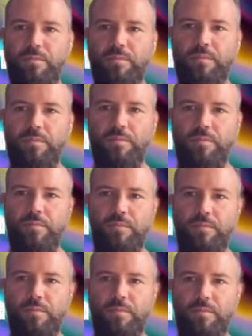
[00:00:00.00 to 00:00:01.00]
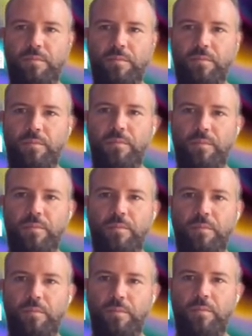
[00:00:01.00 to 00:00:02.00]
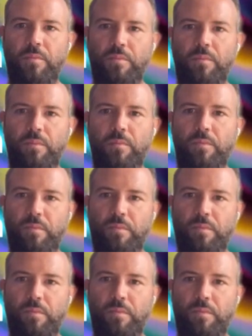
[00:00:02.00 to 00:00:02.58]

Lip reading: (silent)